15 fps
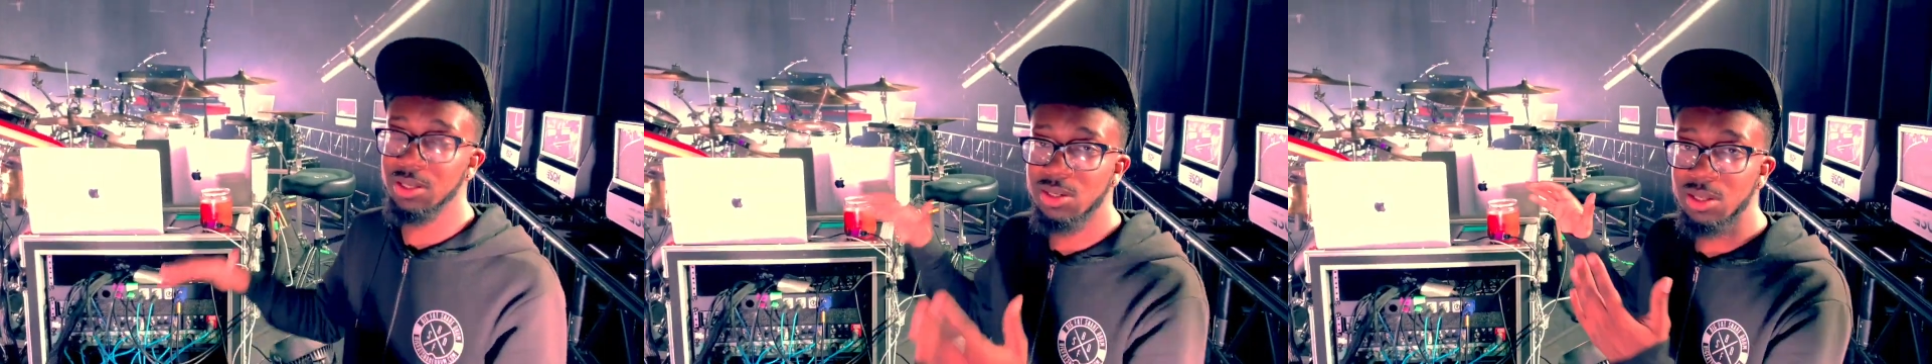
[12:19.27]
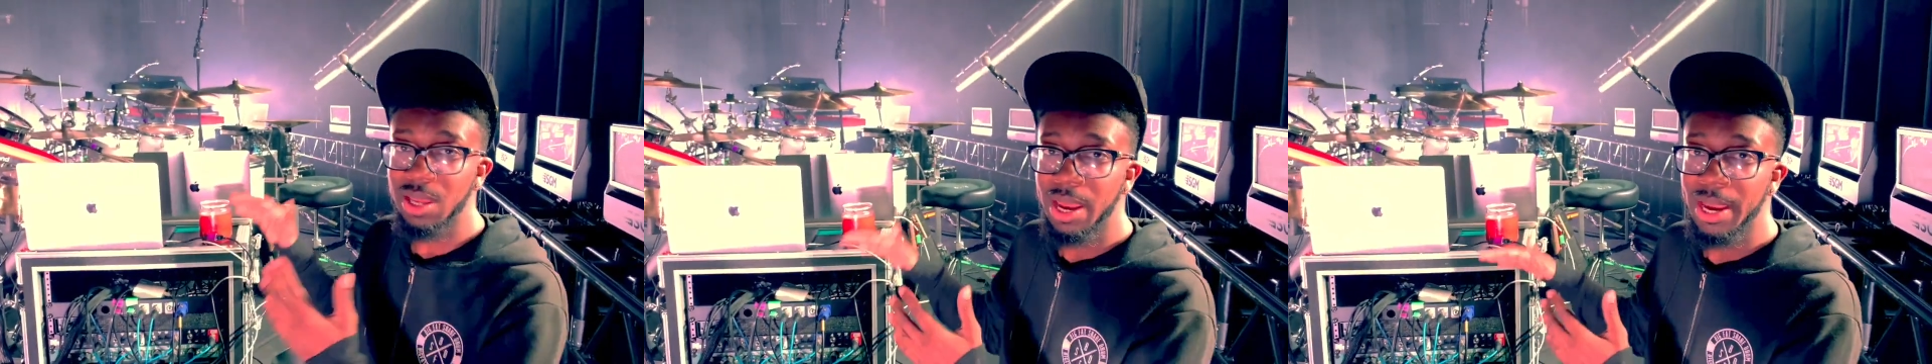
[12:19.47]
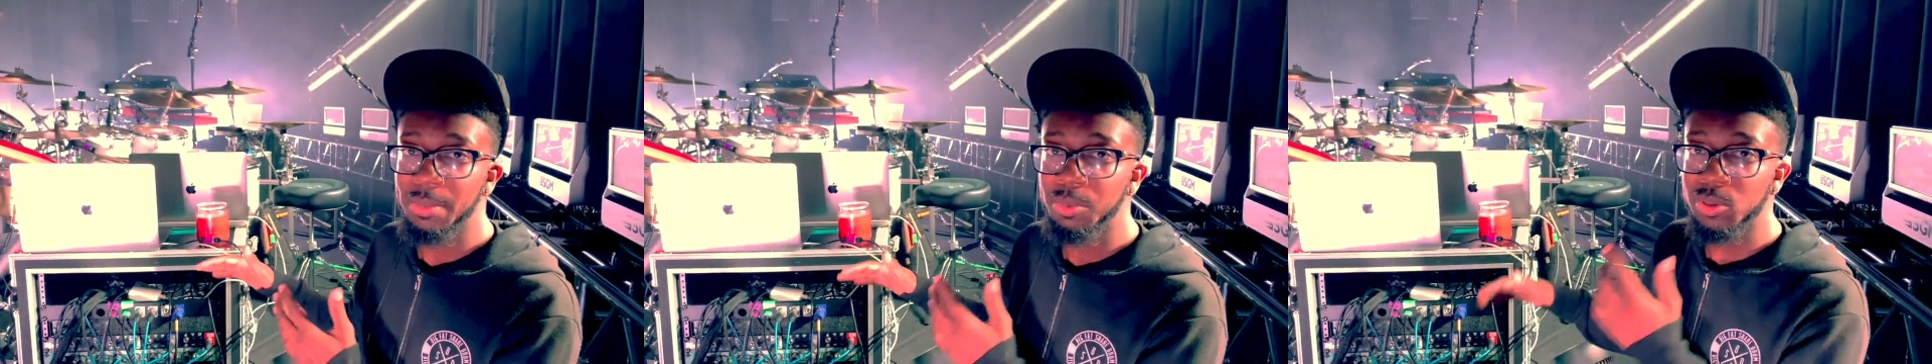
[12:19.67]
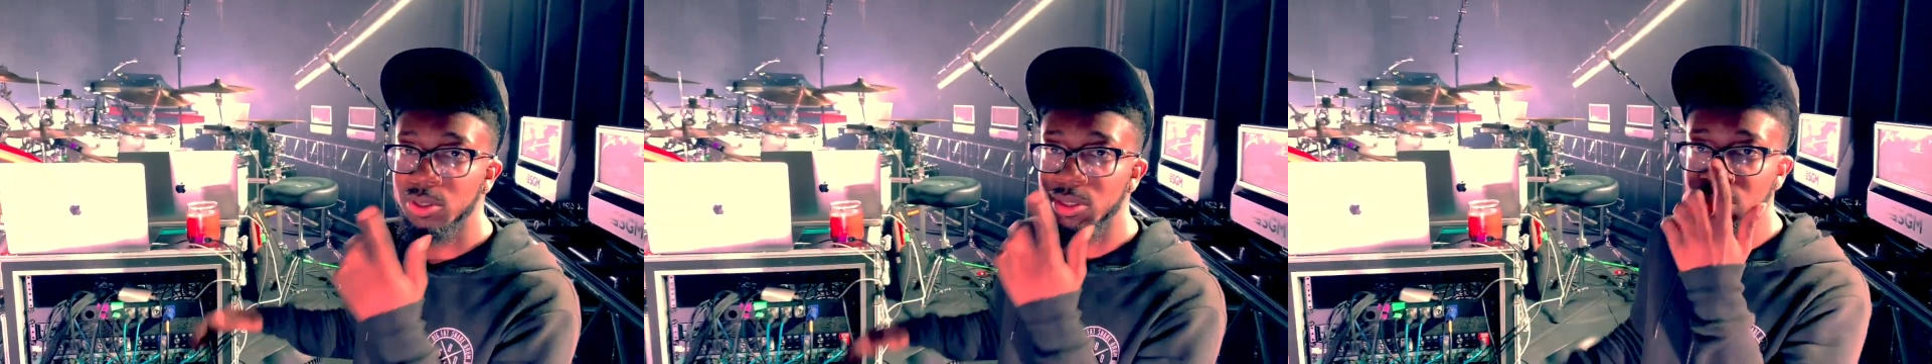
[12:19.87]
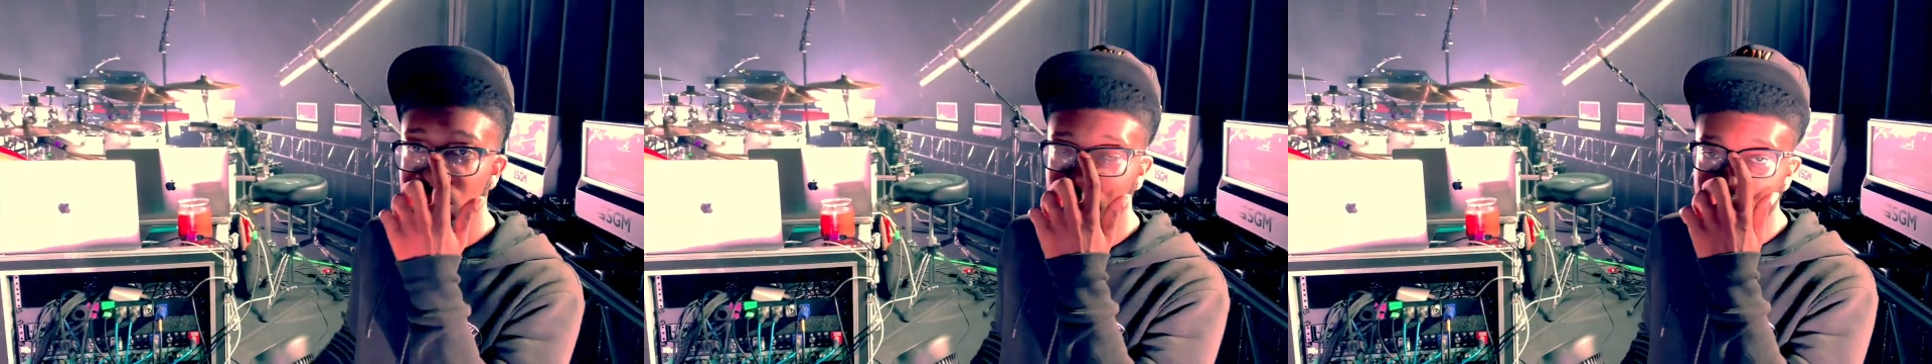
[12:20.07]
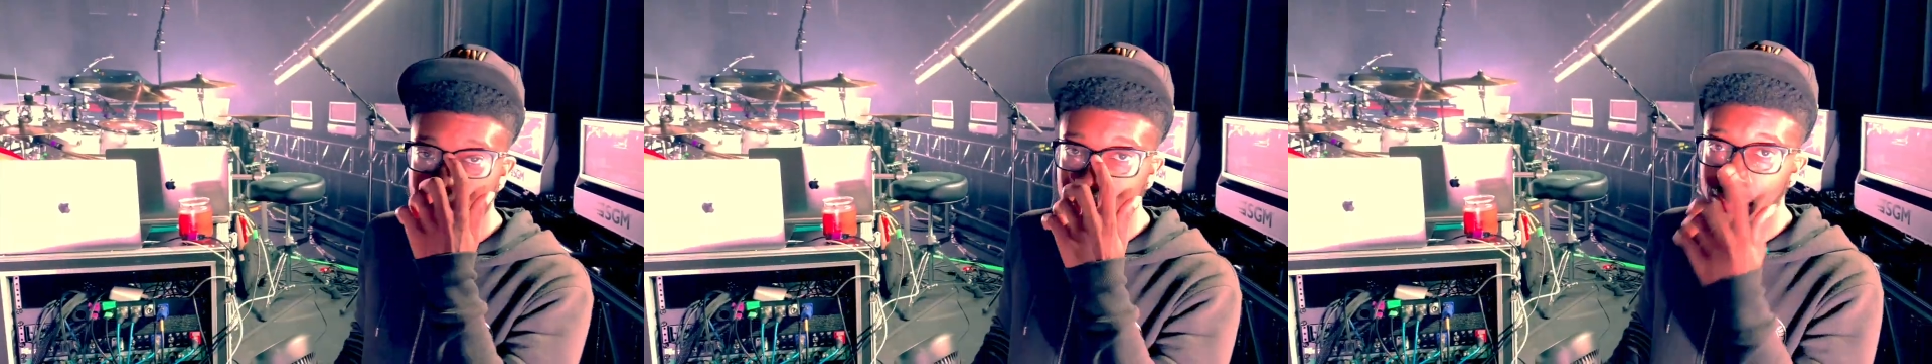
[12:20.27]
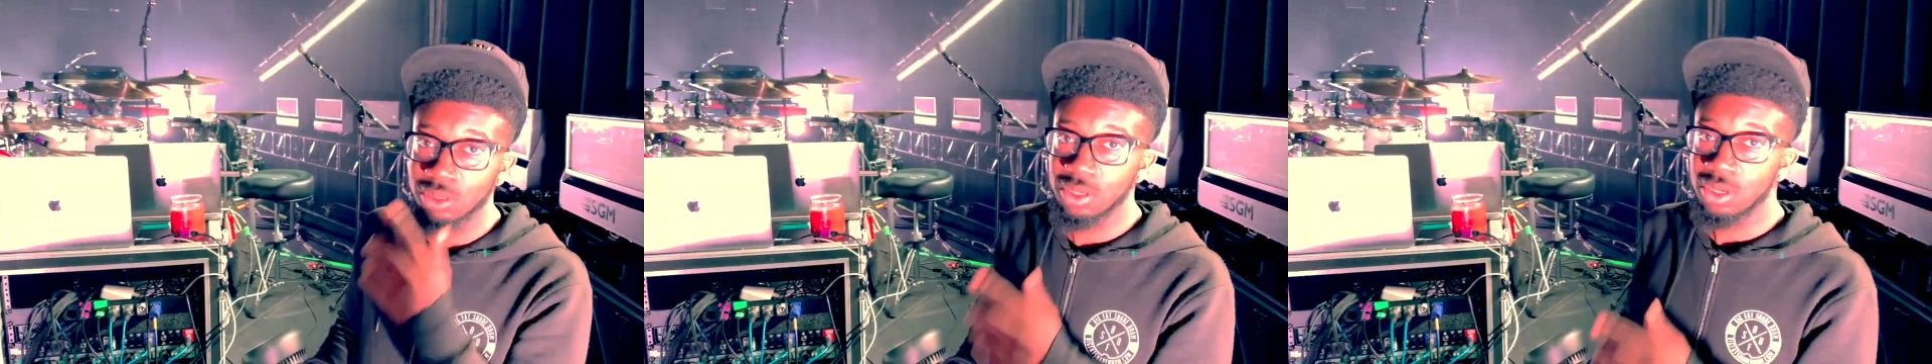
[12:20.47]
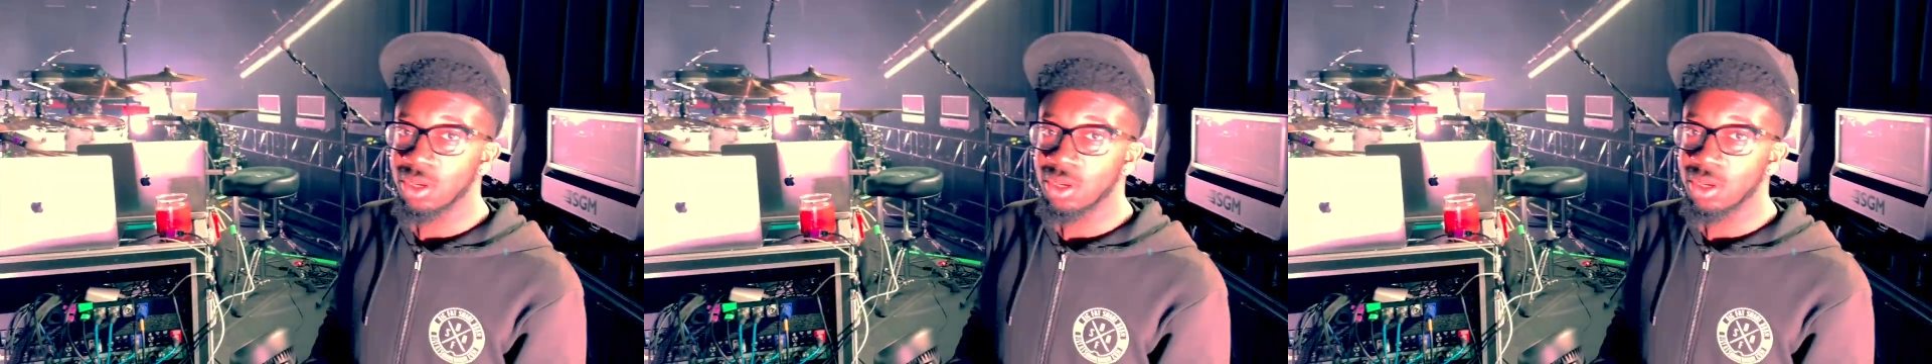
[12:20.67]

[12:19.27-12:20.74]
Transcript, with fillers: to the Ableton section.